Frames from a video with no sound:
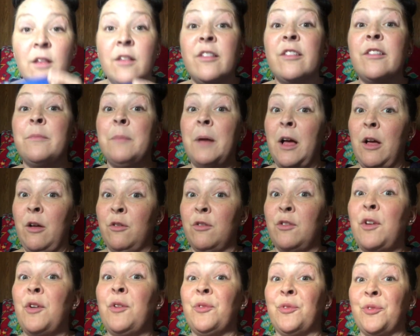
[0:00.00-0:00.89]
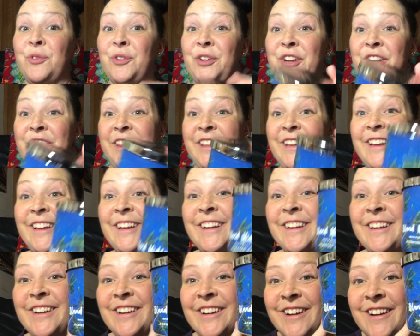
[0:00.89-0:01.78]
Smells really
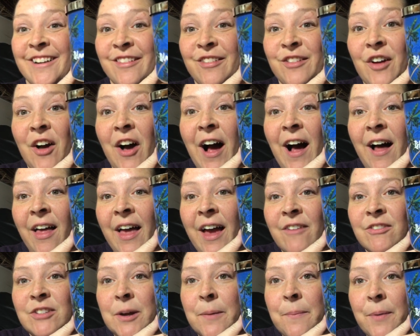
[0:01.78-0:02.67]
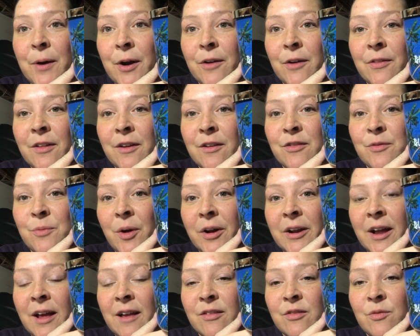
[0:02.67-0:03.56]
good. So I'll have to burn this
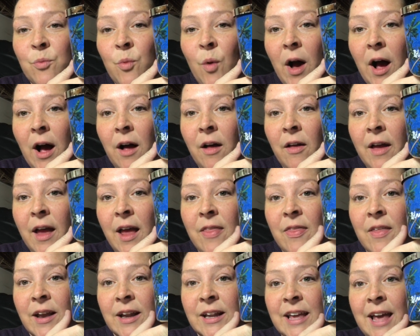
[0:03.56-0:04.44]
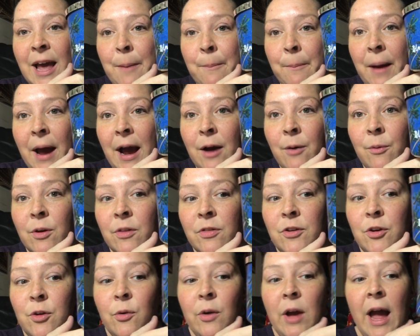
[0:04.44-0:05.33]
one as well and then get back
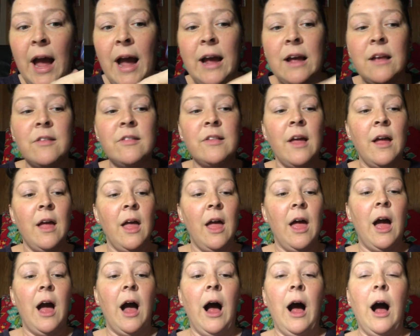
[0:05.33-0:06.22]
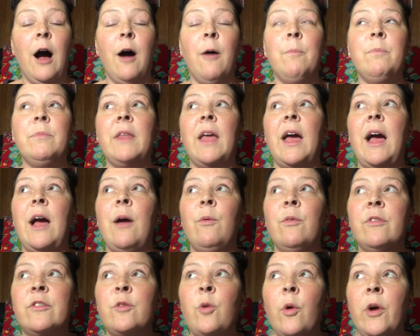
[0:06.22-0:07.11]
with you guys. I
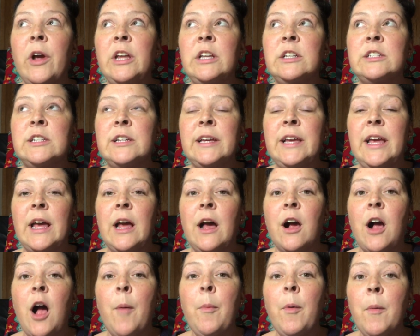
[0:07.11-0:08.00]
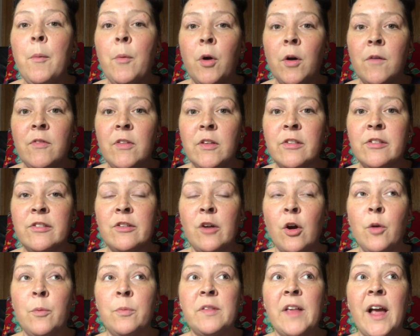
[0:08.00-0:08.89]
was going to get a couple more of the
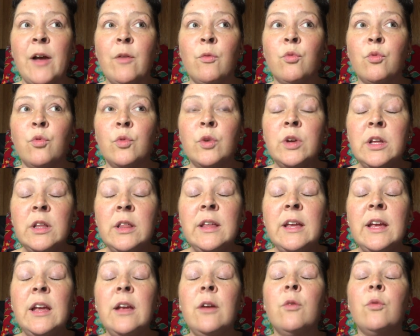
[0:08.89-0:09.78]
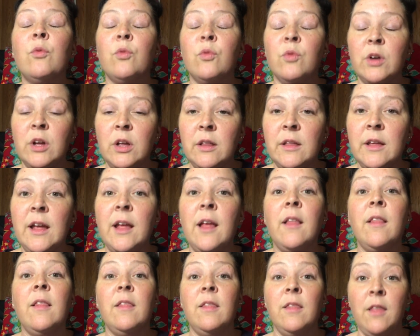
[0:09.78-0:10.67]
soaps. I really,
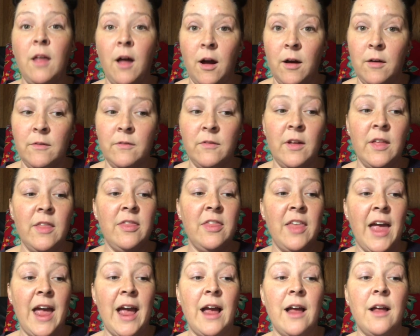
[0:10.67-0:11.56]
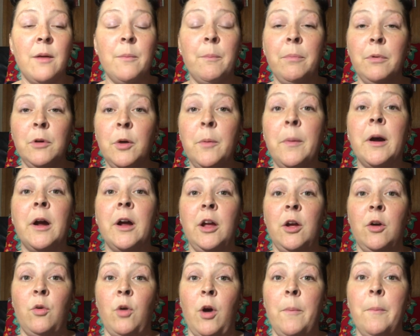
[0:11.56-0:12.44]
really love that
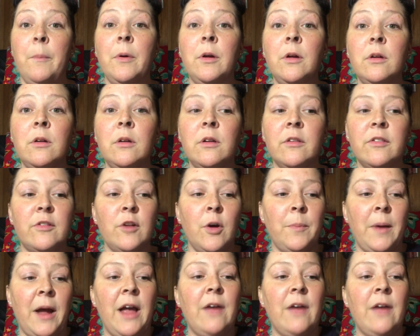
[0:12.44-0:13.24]
blueberry crumble soap.